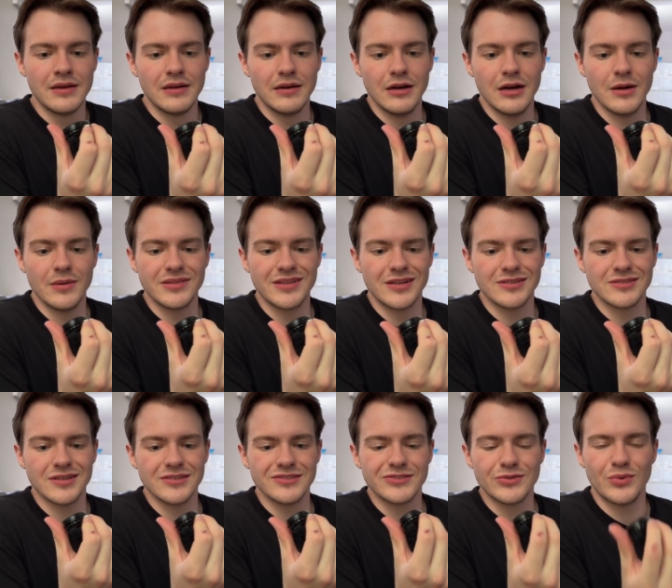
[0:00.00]
I think it's
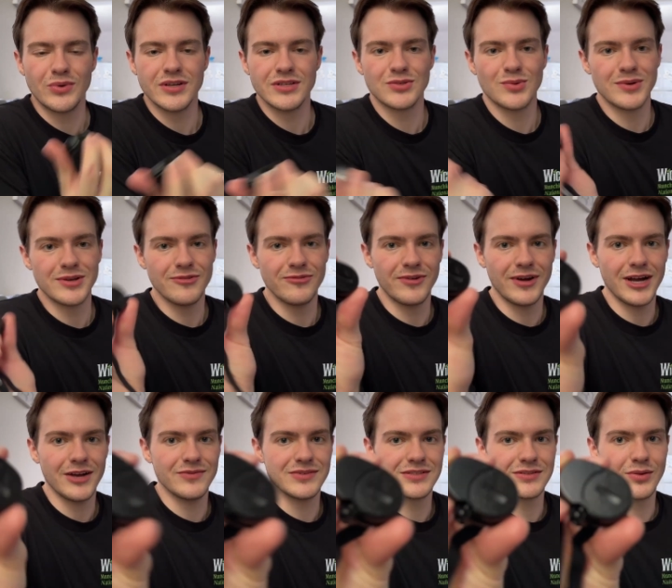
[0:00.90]
like
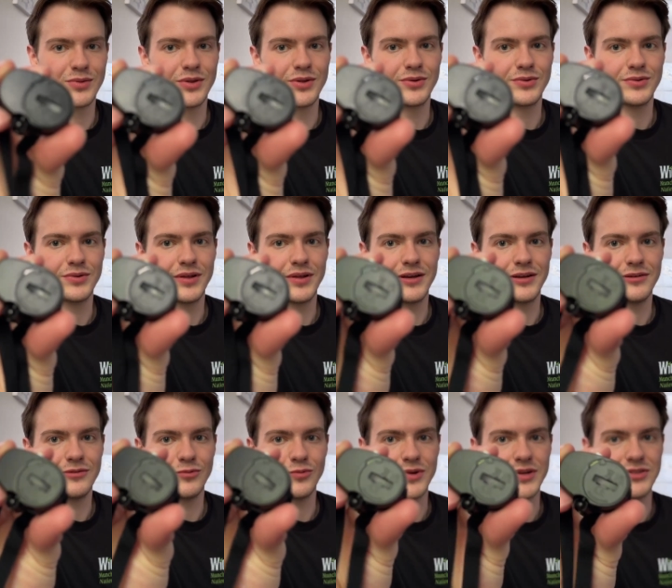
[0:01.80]
2025. It's the little
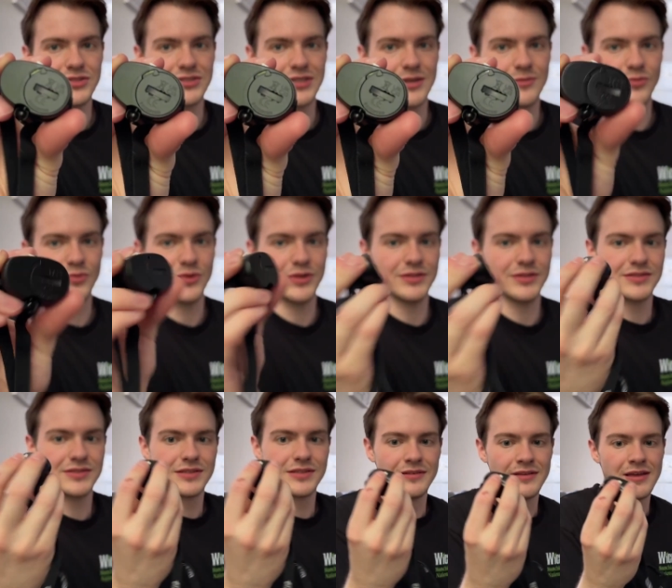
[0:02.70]
ring-shaped
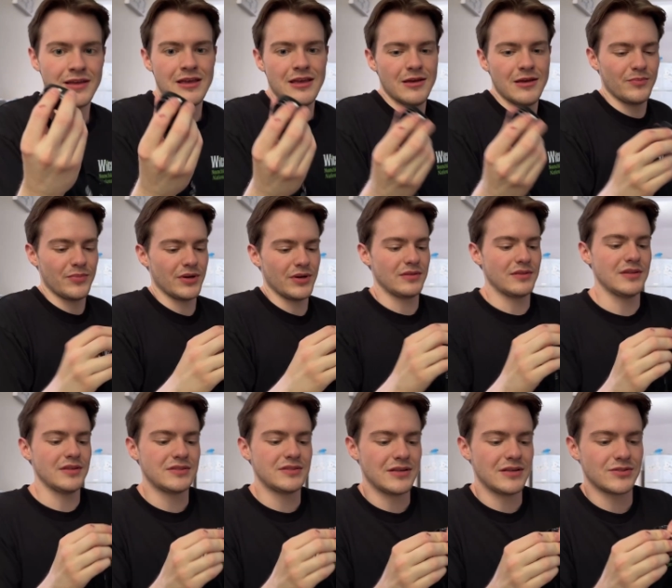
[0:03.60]
ones. But
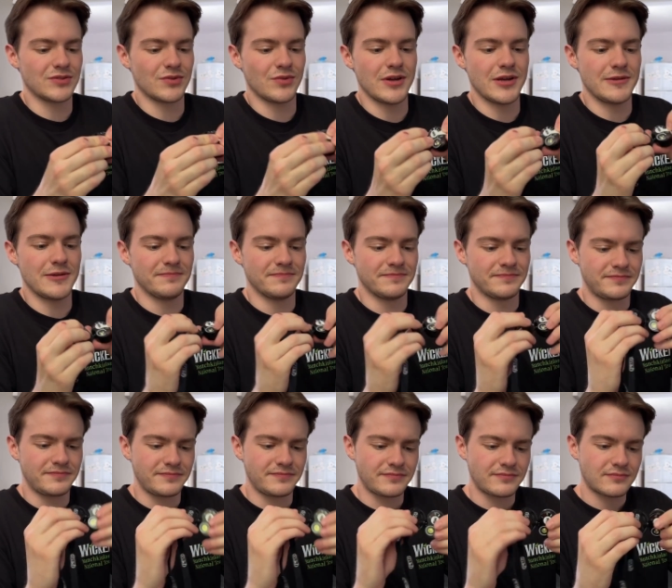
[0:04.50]
this thing's great.
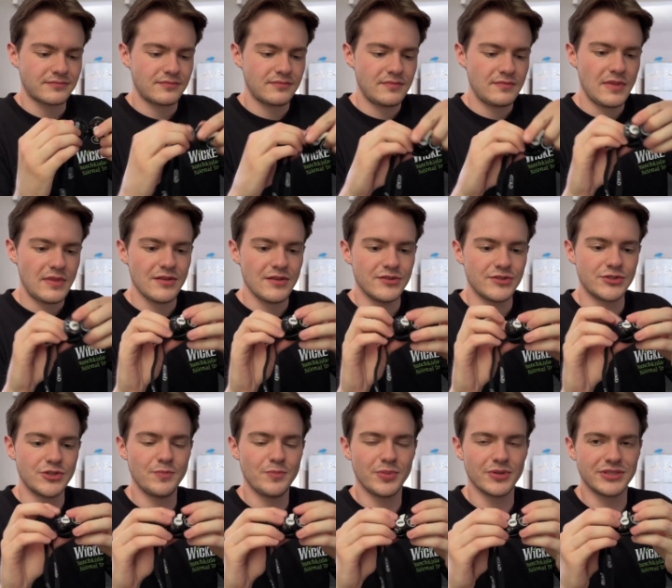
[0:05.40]

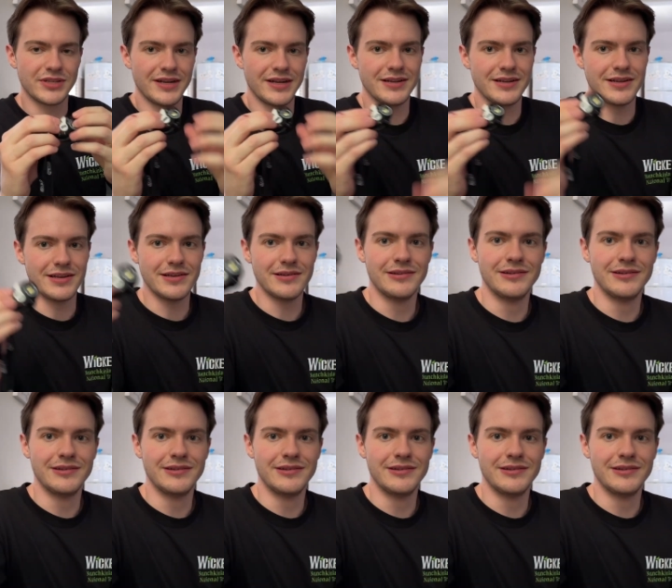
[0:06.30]
Super tiny.